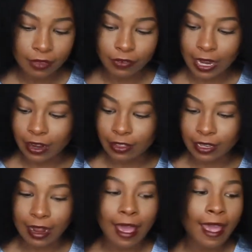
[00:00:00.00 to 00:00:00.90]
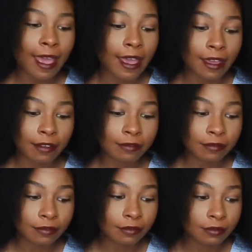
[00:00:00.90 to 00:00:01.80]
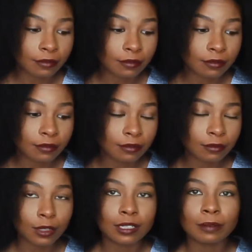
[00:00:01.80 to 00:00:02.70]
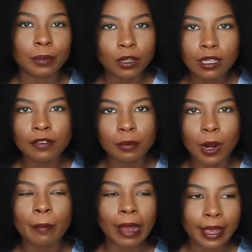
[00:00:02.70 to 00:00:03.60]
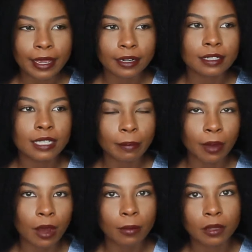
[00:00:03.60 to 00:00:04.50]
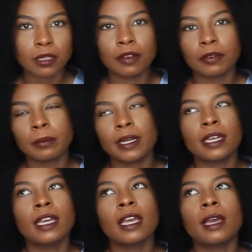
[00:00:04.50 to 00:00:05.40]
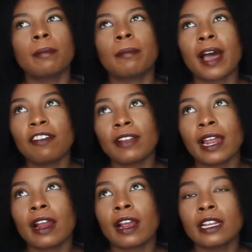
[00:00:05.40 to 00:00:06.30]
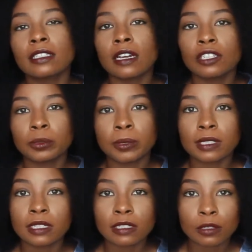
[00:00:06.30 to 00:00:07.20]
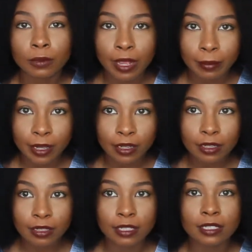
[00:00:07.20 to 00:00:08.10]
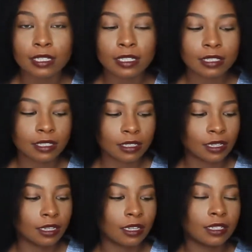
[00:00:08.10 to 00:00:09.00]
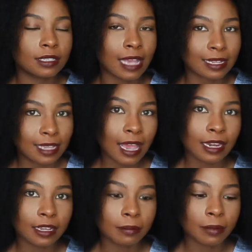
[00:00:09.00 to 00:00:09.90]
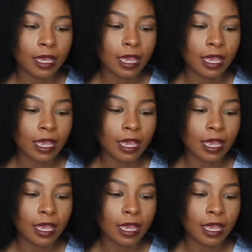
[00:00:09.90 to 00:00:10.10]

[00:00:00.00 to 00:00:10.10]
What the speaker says: Flat iron that I have, well, both of them are mine because I bought both of them, but my flat iron is 100% ceramic. This is titanium.